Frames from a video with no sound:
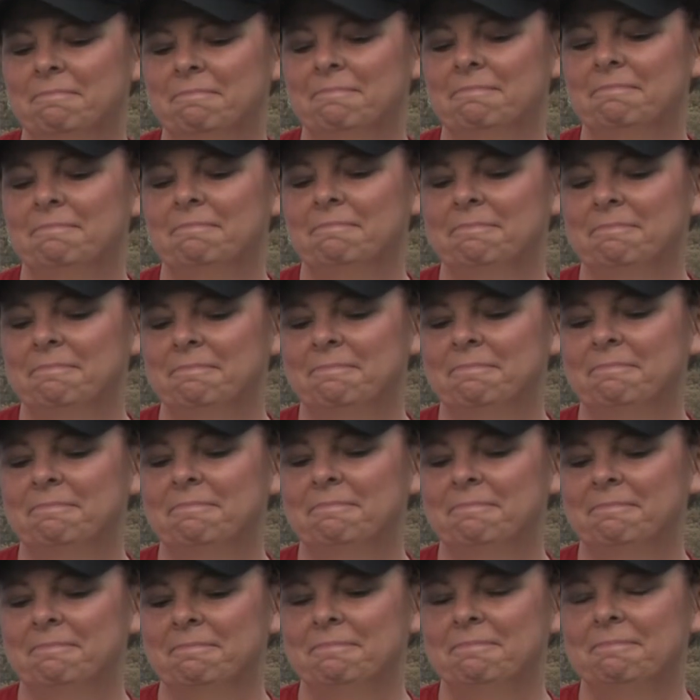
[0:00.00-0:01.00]

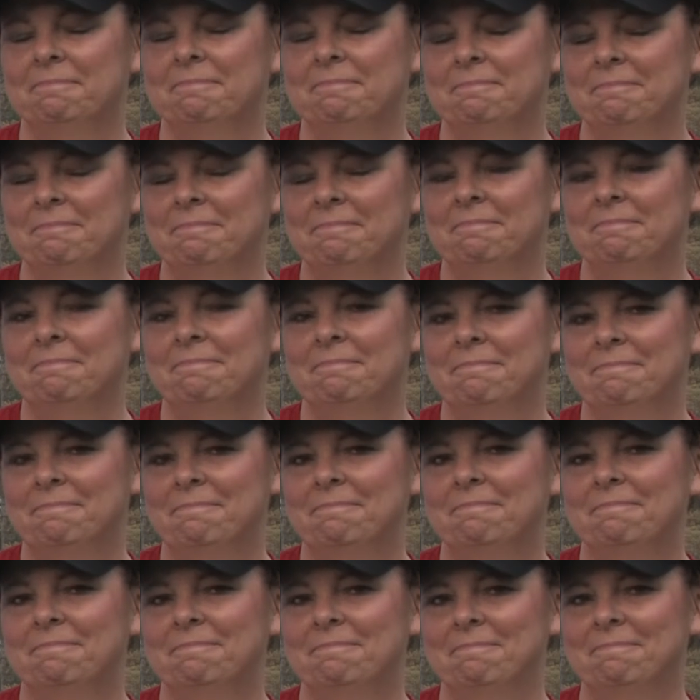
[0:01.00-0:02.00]

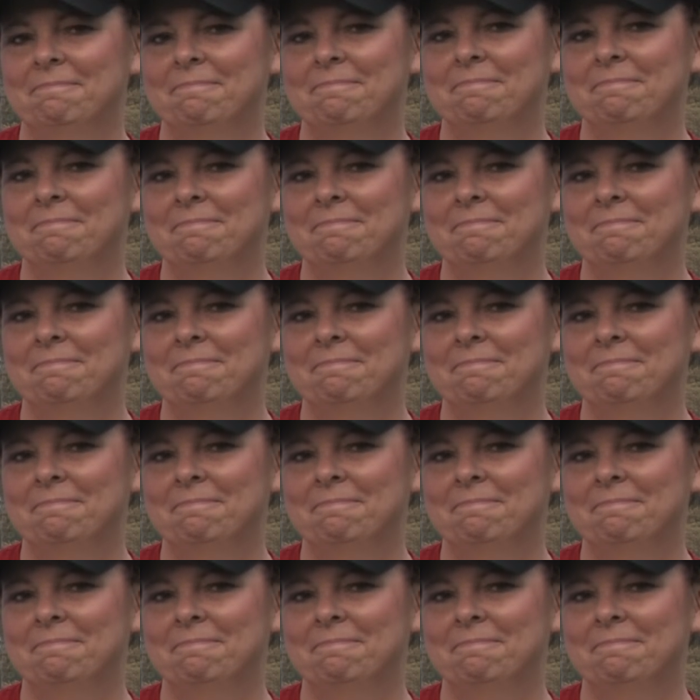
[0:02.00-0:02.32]
(not speaking)